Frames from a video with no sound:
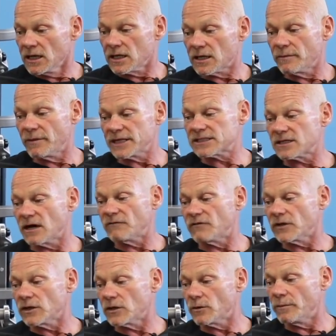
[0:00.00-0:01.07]
Give myself
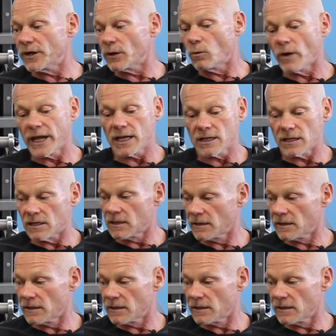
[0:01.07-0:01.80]
a little bit of weight.